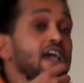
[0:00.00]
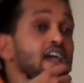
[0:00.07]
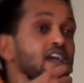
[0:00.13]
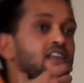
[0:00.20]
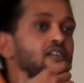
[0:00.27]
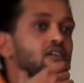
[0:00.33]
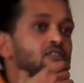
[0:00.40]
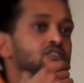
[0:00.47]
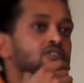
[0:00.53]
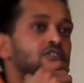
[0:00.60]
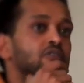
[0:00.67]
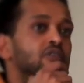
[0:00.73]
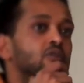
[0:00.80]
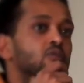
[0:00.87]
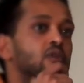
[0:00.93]
And
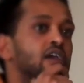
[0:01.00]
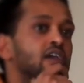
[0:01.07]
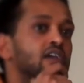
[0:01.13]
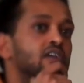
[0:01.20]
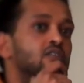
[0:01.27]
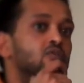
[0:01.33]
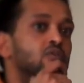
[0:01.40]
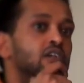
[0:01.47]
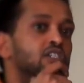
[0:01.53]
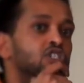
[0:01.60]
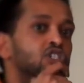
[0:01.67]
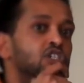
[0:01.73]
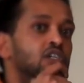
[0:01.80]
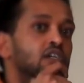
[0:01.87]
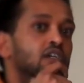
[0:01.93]
also the way in
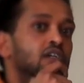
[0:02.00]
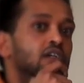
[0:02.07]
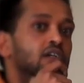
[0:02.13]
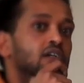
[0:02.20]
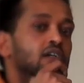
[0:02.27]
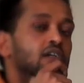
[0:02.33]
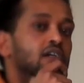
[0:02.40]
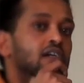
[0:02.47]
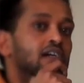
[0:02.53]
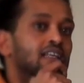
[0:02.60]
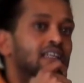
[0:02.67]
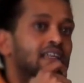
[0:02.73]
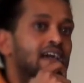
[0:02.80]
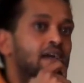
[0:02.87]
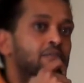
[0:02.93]
which
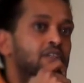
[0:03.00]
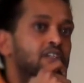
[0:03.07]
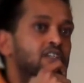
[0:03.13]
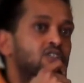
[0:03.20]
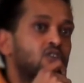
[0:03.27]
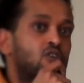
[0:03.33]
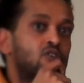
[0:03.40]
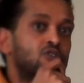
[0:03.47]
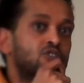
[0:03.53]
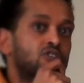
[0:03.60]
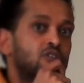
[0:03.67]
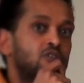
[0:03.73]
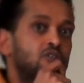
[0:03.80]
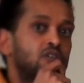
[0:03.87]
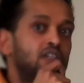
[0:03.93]
calamities
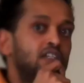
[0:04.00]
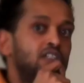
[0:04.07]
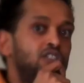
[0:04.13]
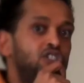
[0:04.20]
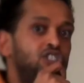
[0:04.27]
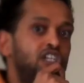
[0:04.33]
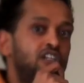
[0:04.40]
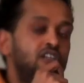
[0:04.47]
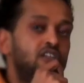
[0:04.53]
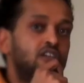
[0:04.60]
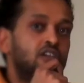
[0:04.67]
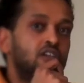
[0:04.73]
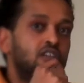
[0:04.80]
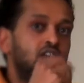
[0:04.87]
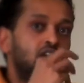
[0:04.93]
also
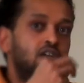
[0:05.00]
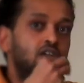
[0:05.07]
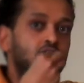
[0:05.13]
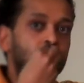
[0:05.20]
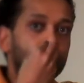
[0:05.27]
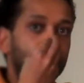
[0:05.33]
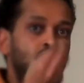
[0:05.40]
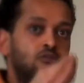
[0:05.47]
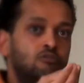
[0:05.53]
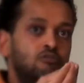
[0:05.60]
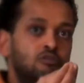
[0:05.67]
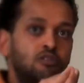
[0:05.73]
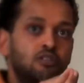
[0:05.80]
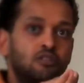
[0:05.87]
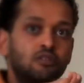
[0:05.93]
engender their
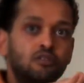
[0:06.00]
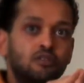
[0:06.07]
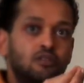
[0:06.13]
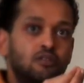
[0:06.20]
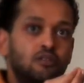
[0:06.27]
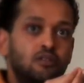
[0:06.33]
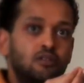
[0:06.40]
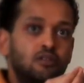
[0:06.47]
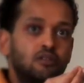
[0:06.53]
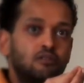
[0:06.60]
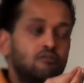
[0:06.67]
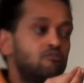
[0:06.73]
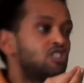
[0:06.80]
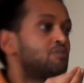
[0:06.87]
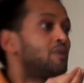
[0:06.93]
own
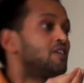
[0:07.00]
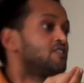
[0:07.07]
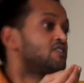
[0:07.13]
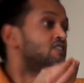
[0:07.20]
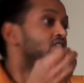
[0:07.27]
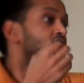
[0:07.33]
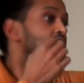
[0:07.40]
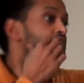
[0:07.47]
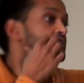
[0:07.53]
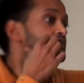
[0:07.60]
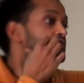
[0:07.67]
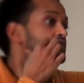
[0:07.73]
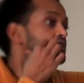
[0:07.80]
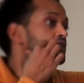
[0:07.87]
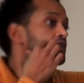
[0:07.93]
responses,
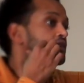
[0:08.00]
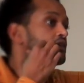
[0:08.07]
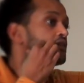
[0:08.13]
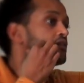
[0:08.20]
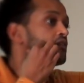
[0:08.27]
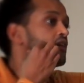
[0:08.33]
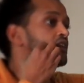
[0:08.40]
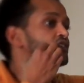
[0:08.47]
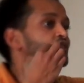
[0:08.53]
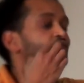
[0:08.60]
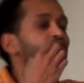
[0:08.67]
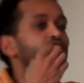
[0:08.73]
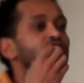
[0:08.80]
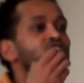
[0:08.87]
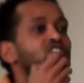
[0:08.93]
right?
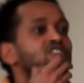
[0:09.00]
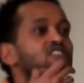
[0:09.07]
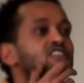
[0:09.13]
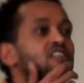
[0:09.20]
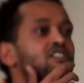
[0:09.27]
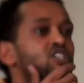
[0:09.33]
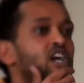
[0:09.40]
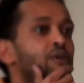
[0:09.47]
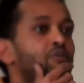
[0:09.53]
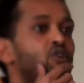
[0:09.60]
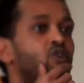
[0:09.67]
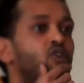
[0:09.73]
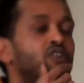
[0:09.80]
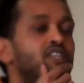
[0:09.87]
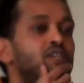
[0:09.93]
So, for instance, in the
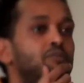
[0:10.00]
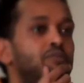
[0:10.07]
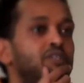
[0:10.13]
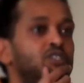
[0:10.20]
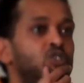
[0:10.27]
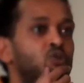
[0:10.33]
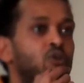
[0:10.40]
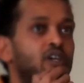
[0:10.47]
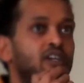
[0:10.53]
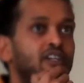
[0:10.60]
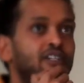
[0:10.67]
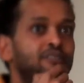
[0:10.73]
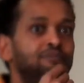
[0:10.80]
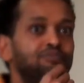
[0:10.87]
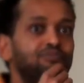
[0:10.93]
chapter on the
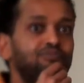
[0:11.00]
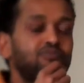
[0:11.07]
obituary,